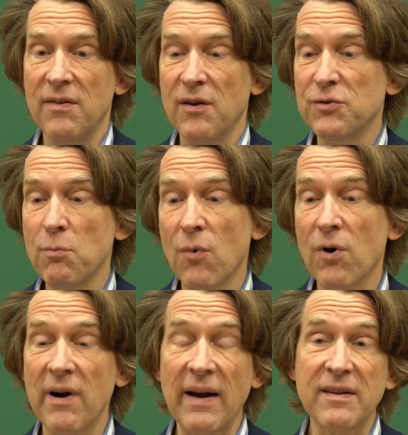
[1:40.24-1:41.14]
there's
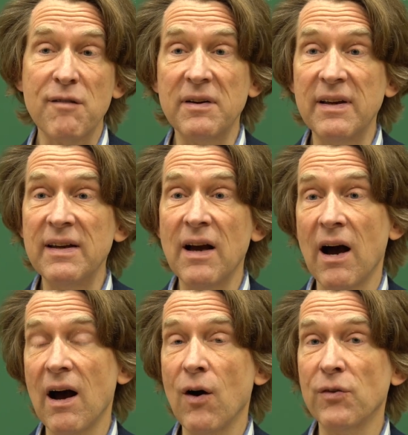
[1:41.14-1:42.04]
more activity
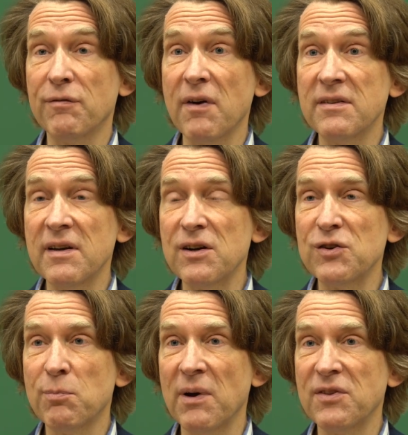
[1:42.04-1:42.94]
on the
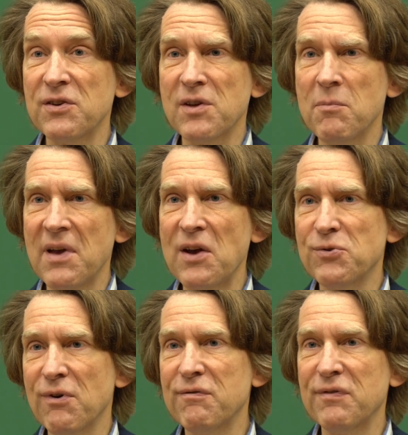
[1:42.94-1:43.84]
frontiers, but there's some
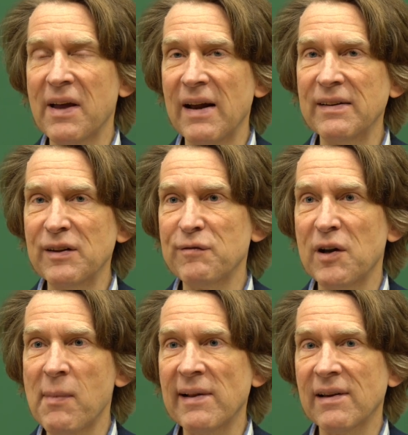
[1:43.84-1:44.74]
danger of forgetting the
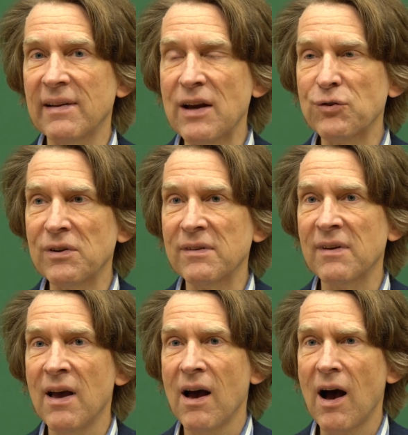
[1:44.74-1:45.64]
fundamental connections.
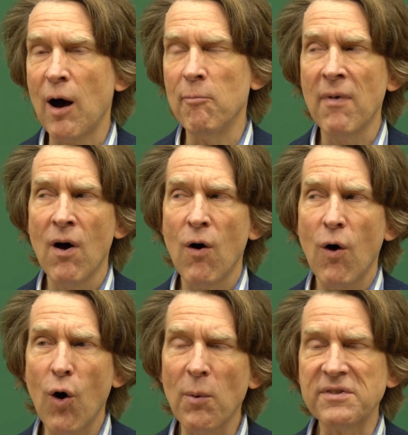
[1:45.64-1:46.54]

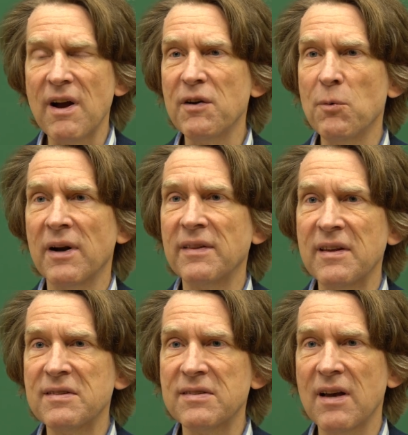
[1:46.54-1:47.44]
Almost everyone at
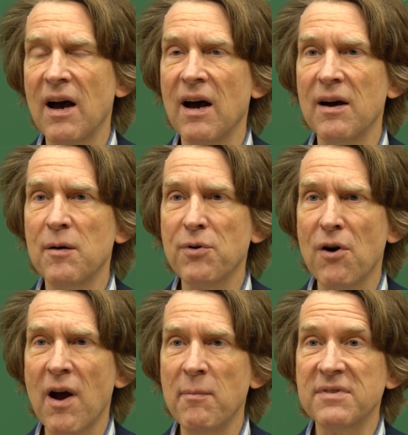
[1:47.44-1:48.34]
this
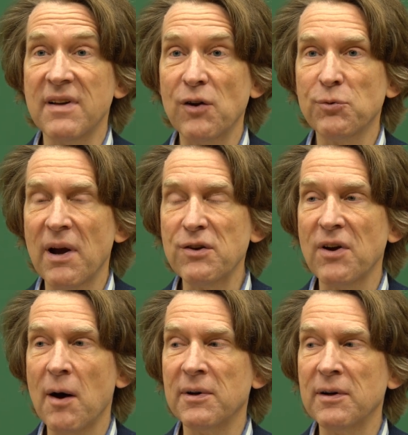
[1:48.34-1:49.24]
program is an algebraic
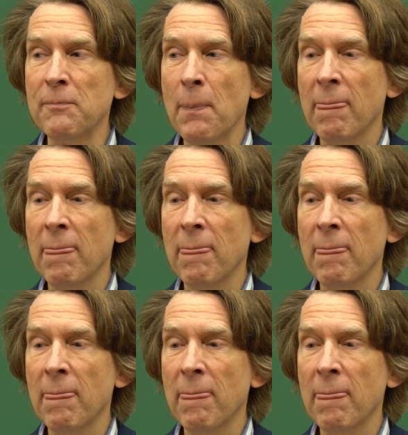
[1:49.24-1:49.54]
geometer,